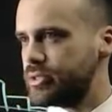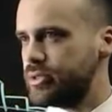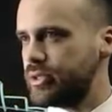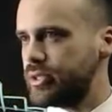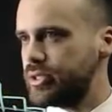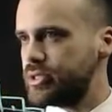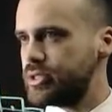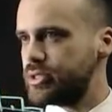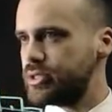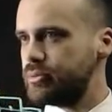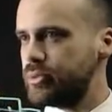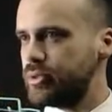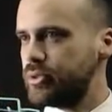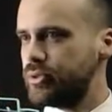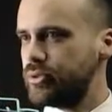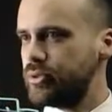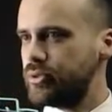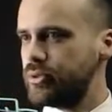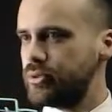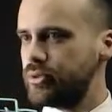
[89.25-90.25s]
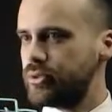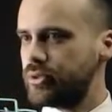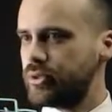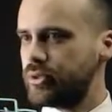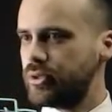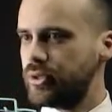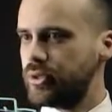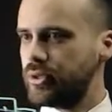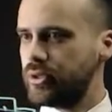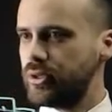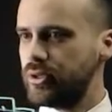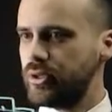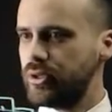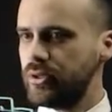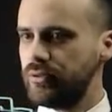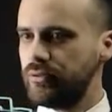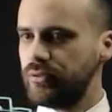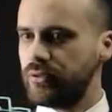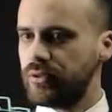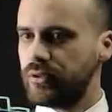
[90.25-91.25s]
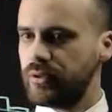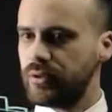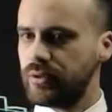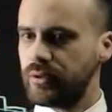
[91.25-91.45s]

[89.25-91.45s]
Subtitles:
a nice smooth curve.